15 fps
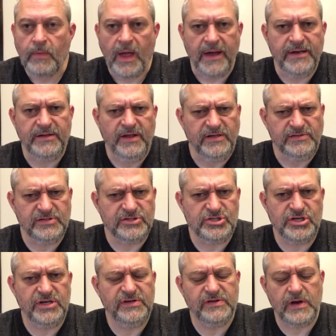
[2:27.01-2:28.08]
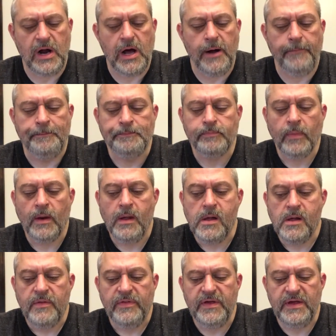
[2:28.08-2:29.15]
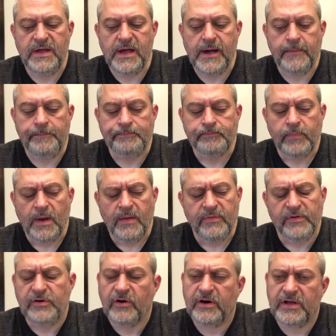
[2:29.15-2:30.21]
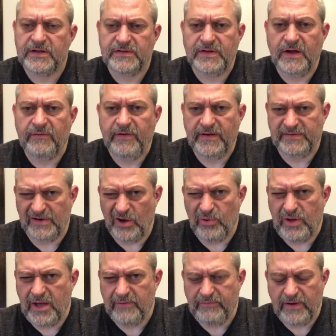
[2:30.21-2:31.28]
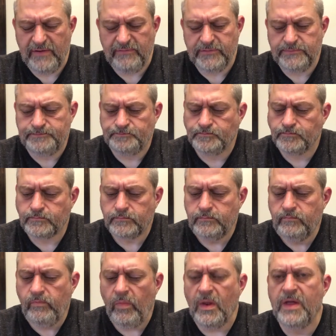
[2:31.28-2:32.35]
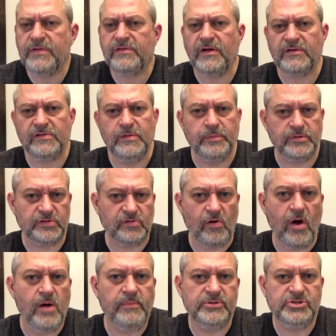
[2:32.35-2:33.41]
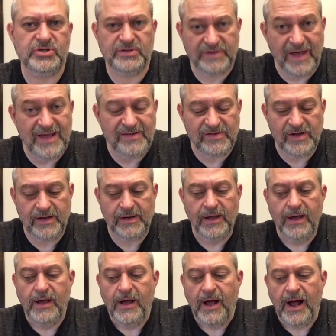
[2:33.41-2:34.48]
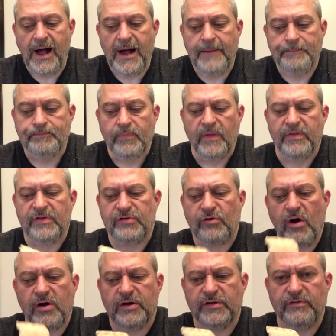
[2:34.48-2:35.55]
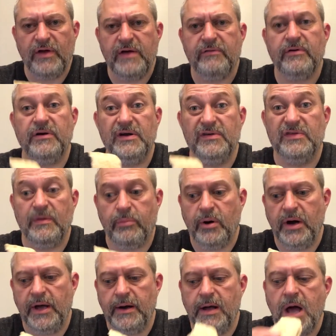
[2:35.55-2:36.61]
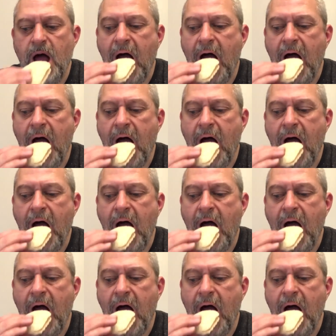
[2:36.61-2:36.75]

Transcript: I didn't taste the cheese at all. The turkey itself has an okay flavor. It's not super strong, but you can taste it. The strongest flavor is the bread.